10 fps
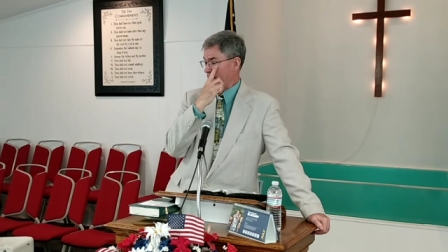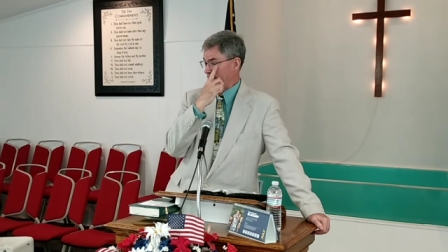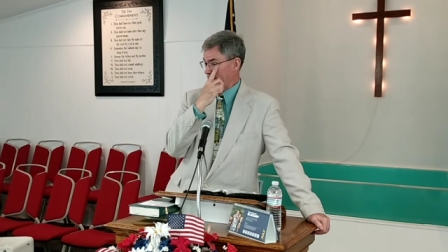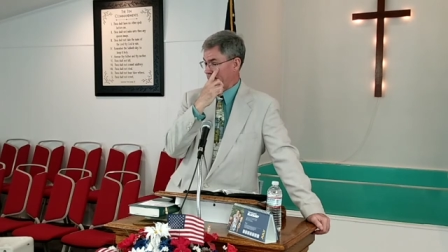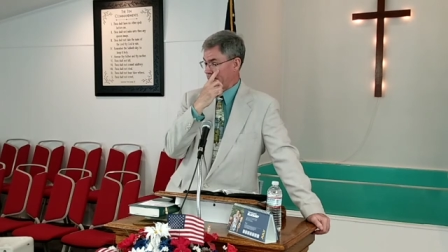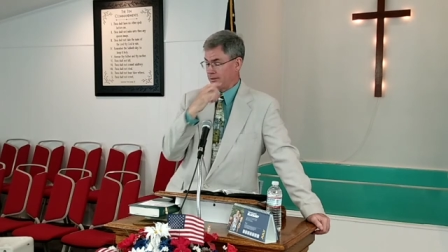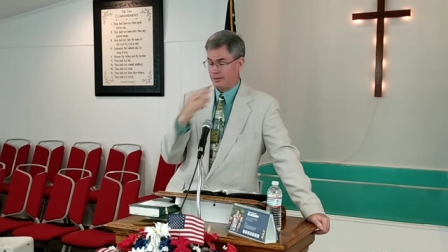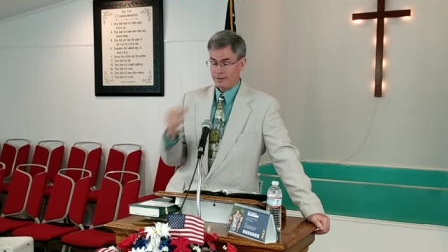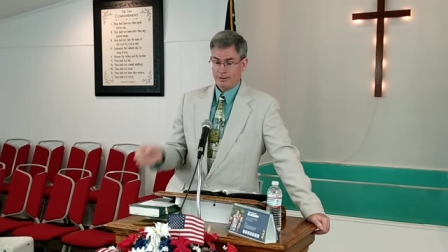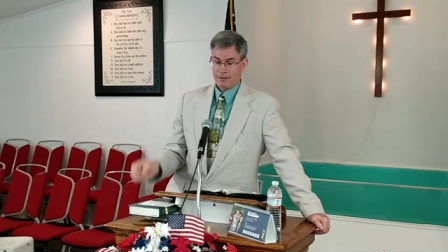violently.
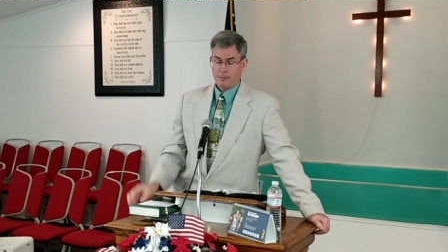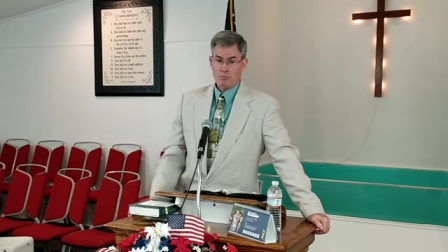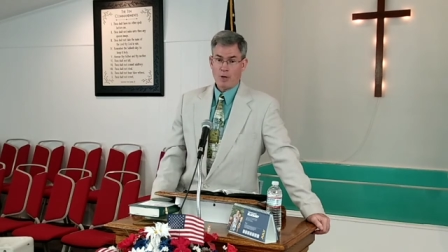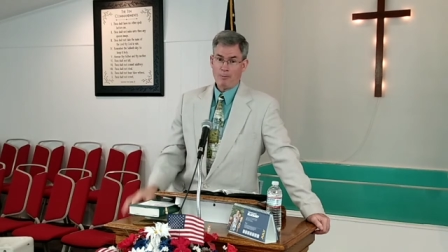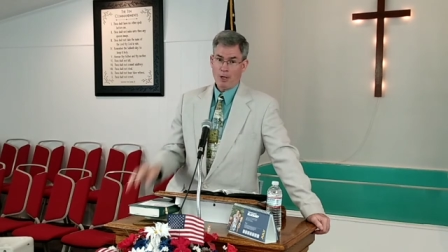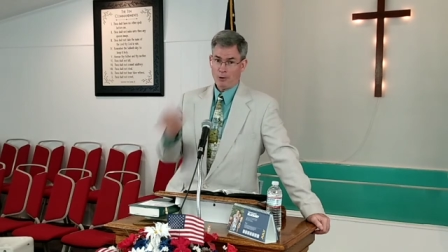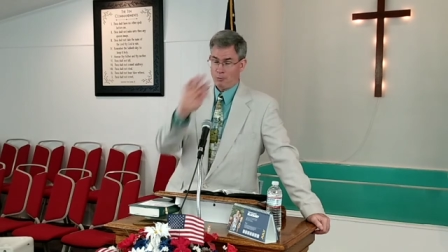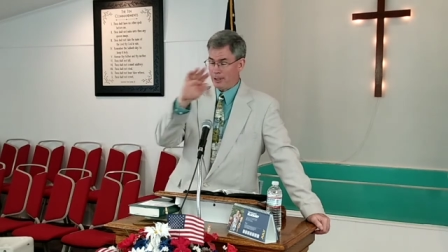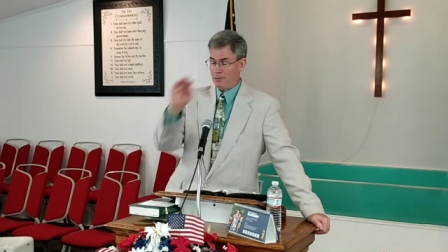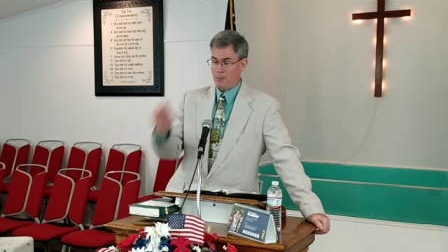Mom, I
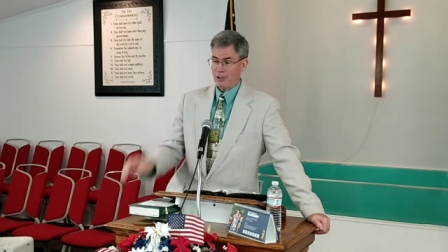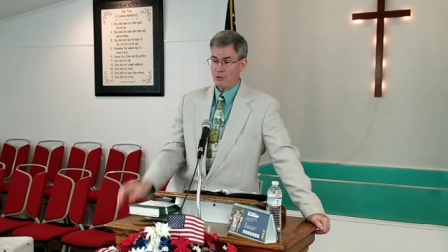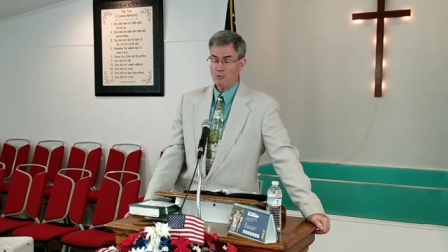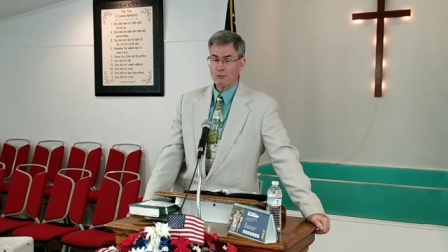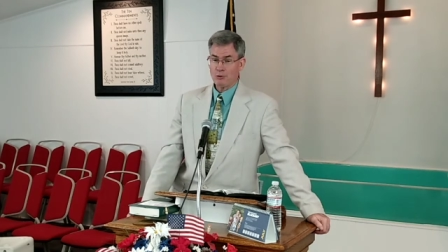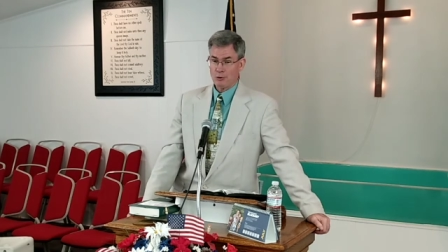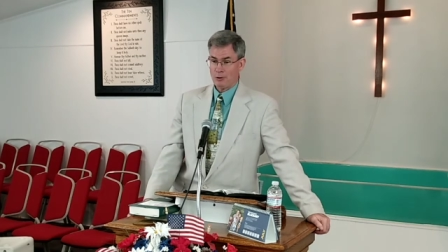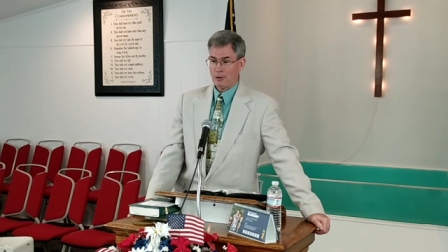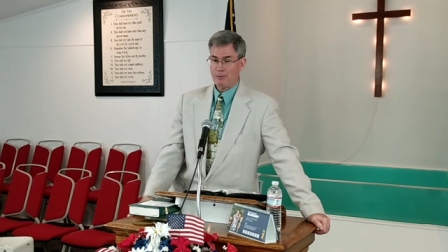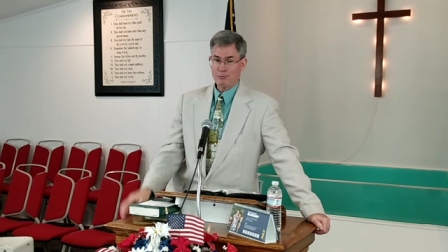don't mean to make you feel
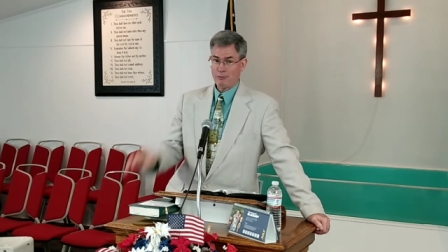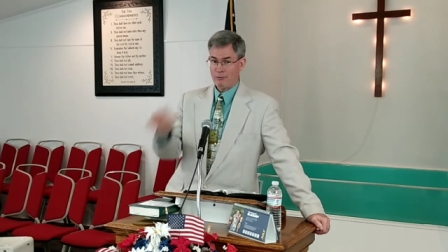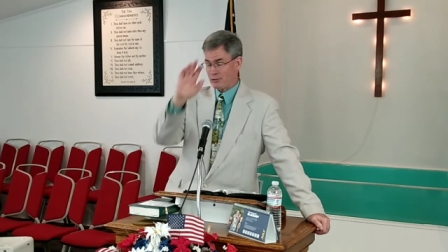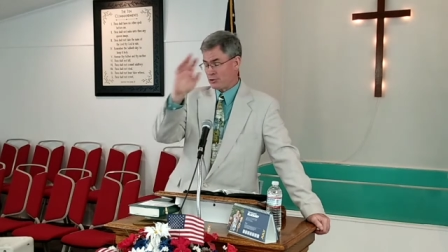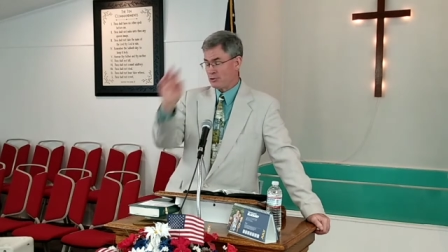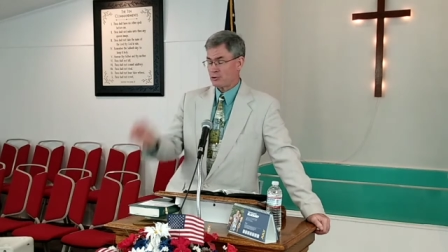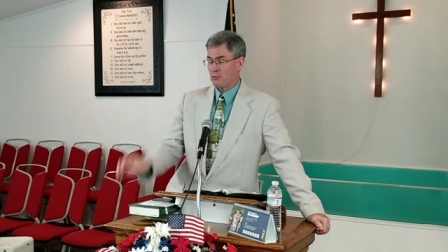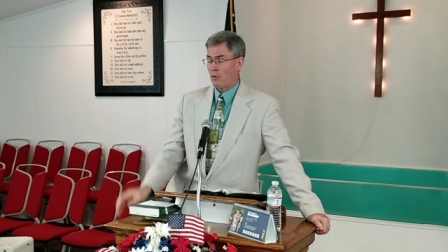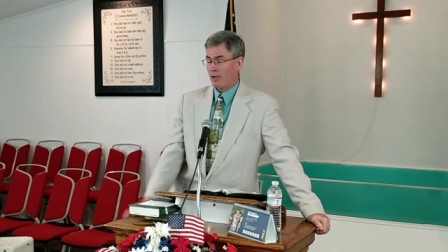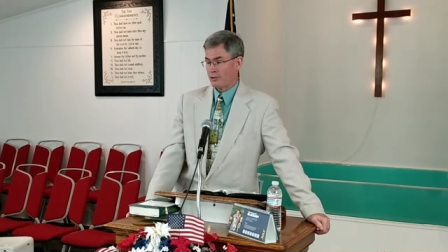uncomfortable if you
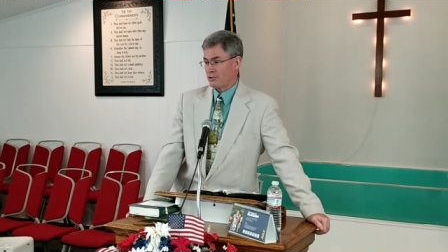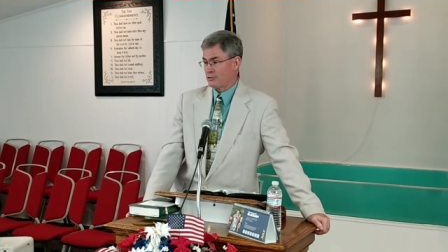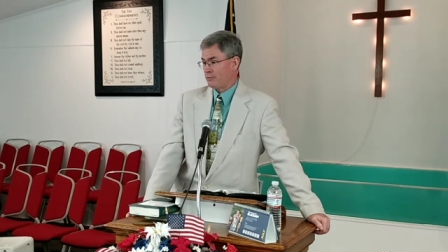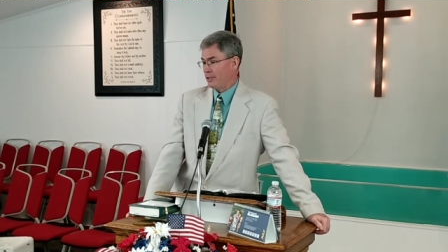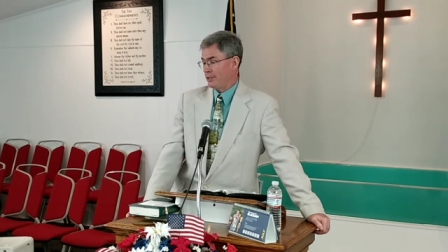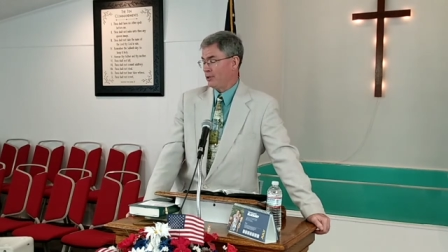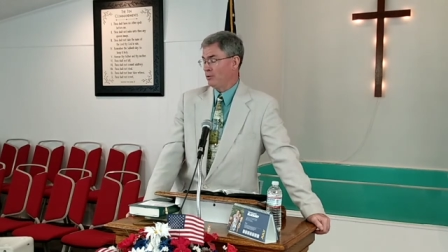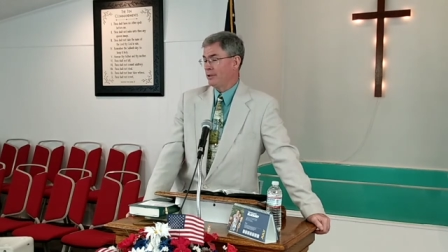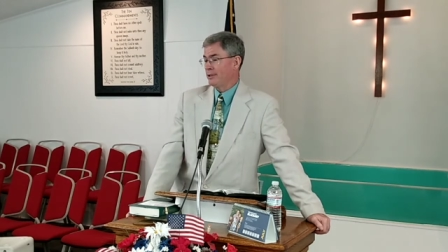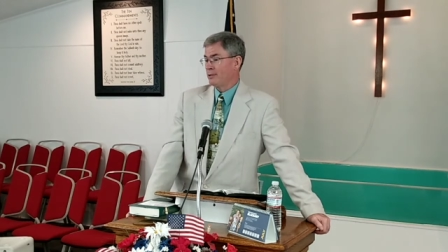should watch this
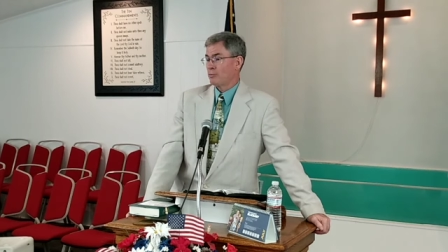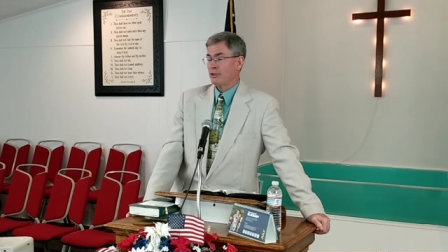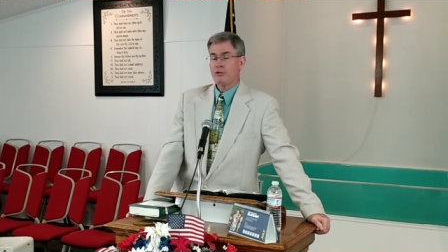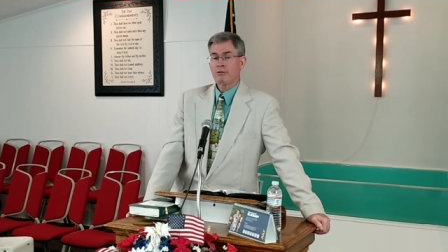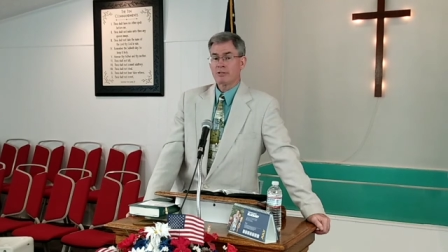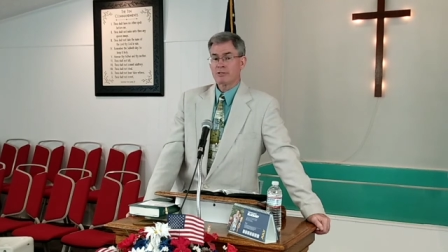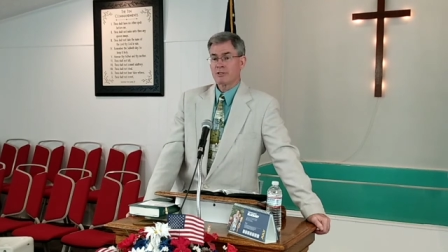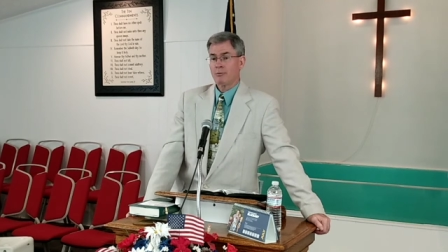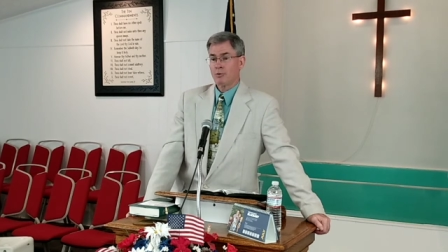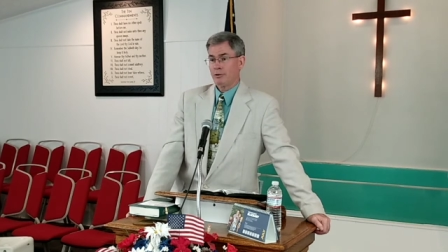video, but you can
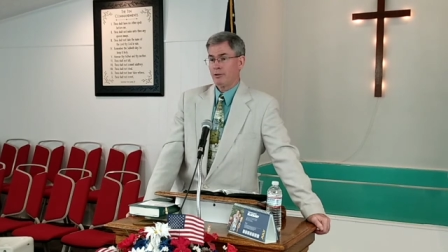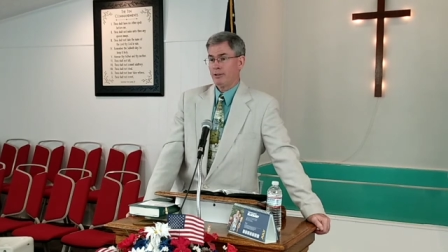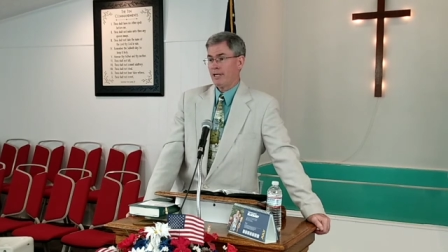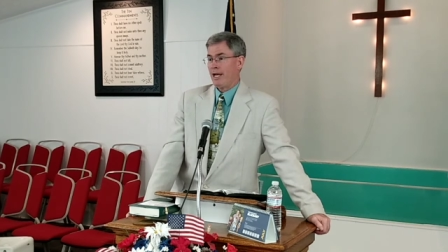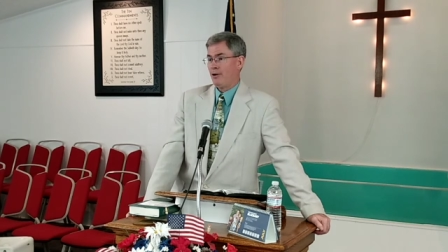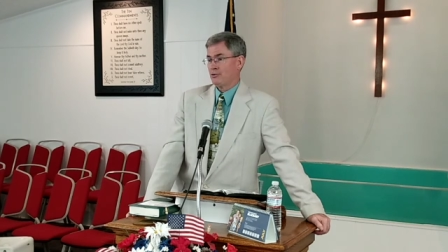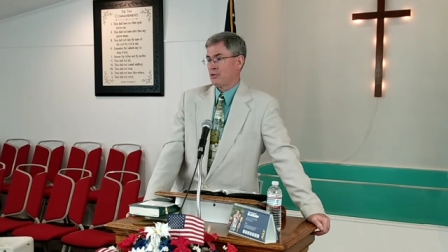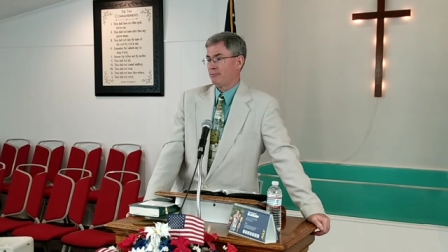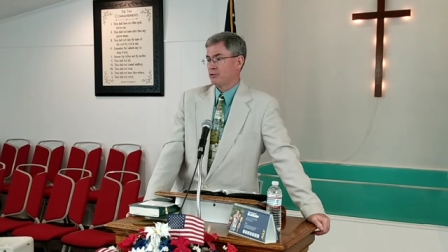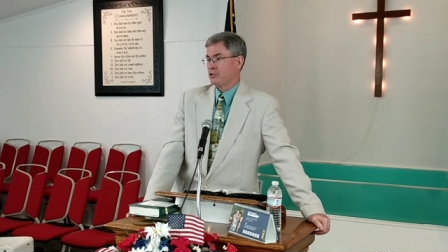sit with her at the house
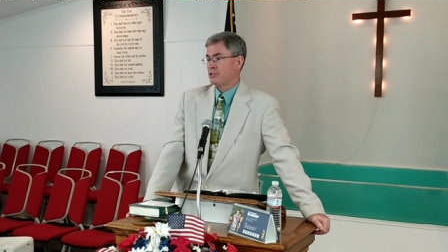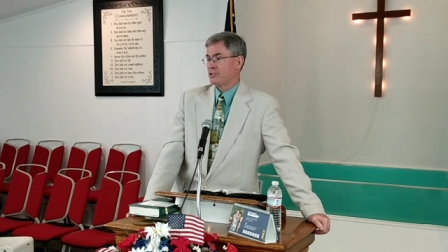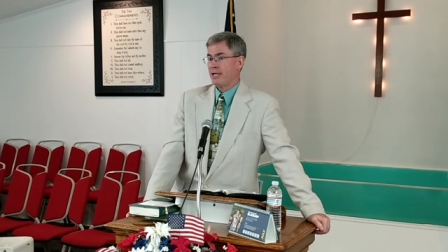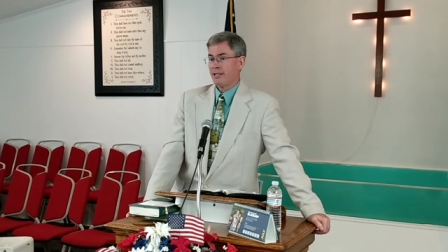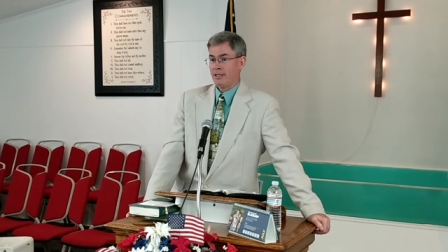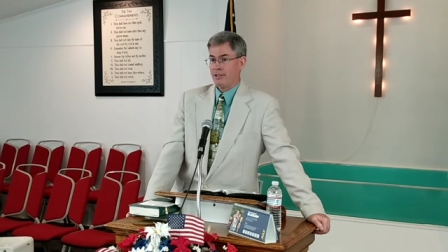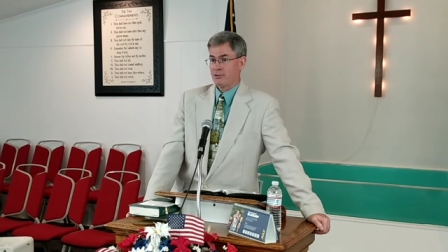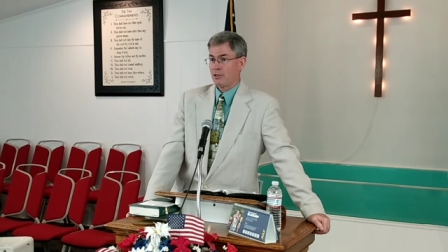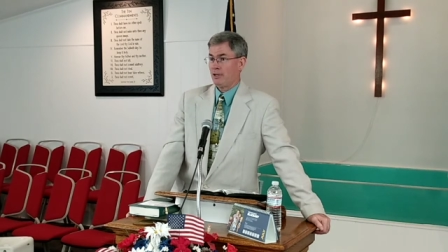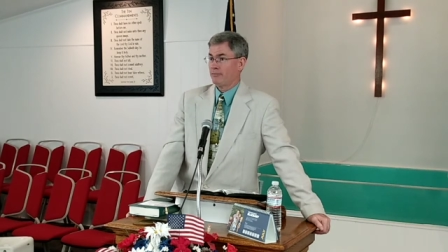after she's taken that
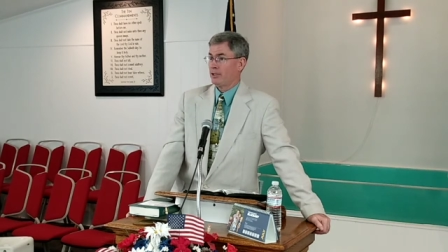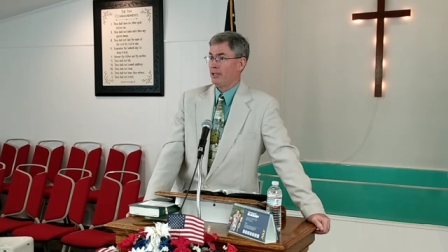stuff.